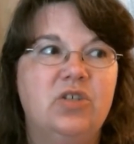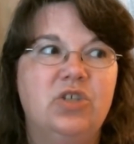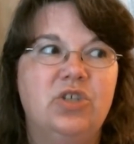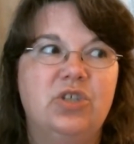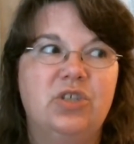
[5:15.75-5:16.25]

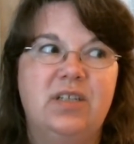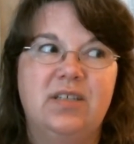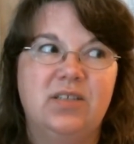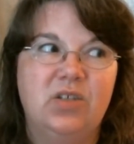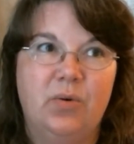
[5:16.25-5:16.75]
she
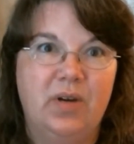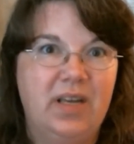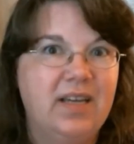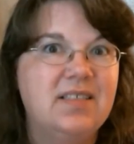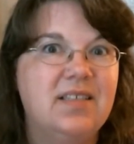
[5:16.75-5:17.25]
doesn't know what
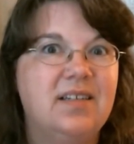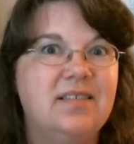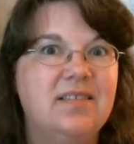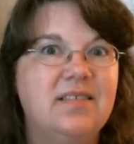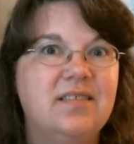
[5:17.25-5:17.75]
yes
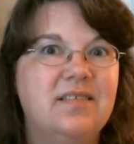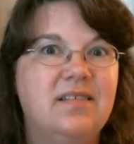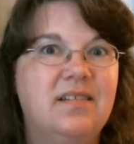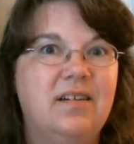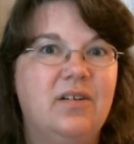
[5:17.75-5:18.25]
is
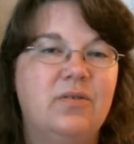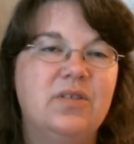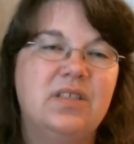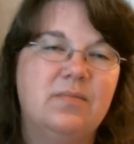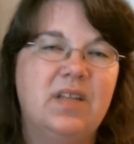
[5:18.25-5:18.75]
or
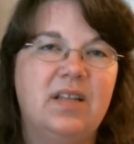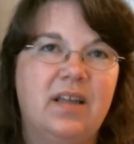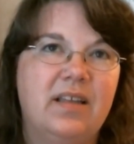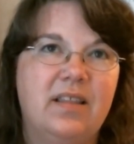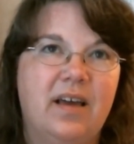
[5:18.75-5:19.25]
something
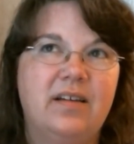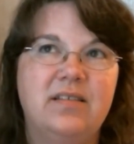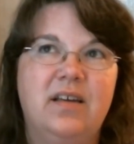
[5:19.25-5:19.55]
like that.